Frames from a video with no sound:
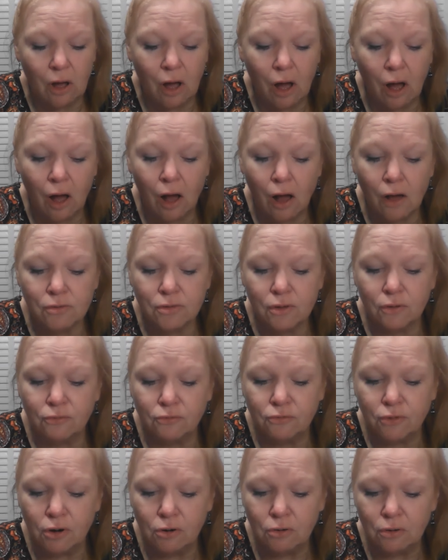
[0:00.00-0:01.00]
all the
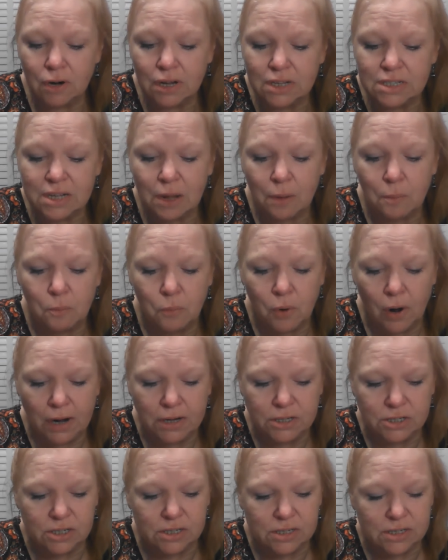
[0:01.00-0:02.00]
fruitless
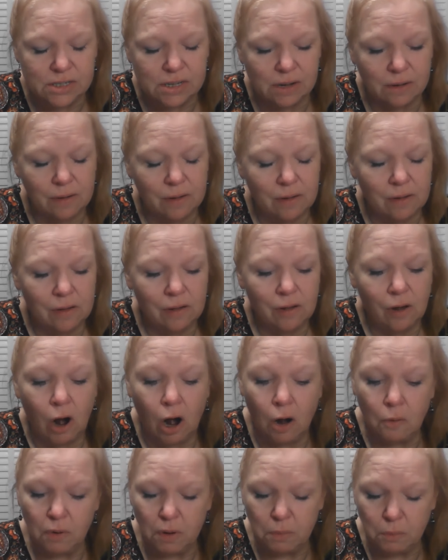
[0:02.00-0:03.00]
branches
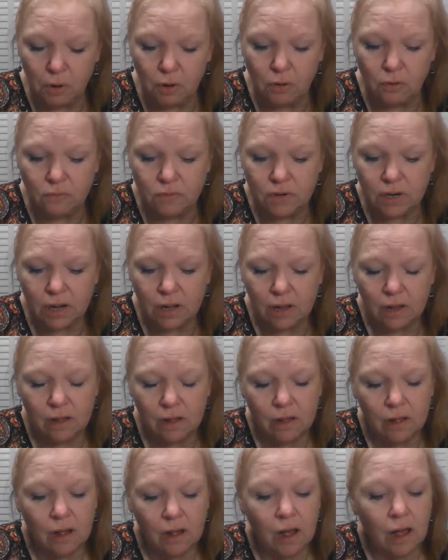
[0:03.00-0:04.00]
are removed,
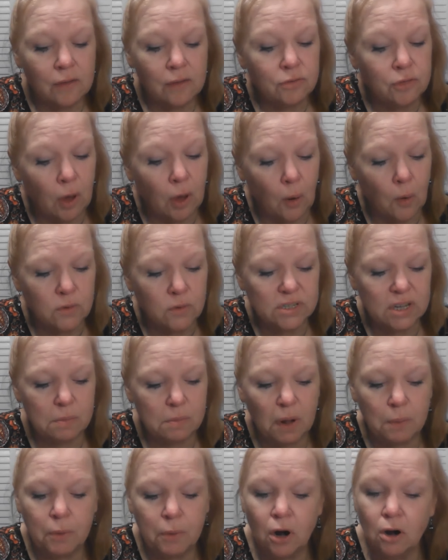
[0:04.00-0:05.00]
those that
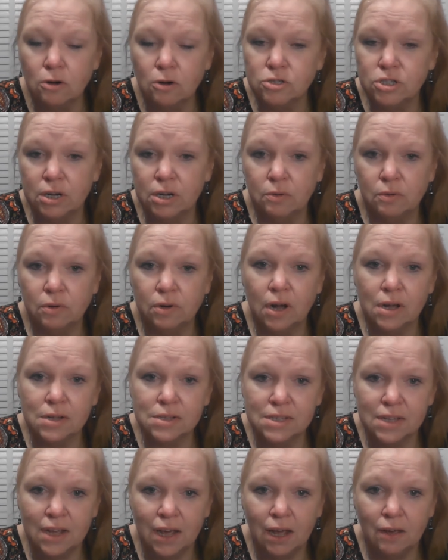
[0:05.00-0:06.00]
my purging will not
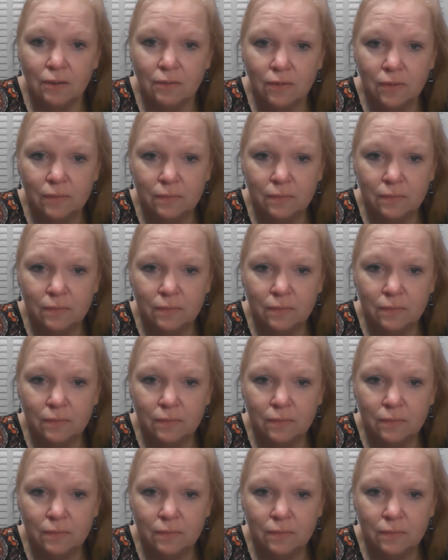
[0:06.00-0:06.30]
save.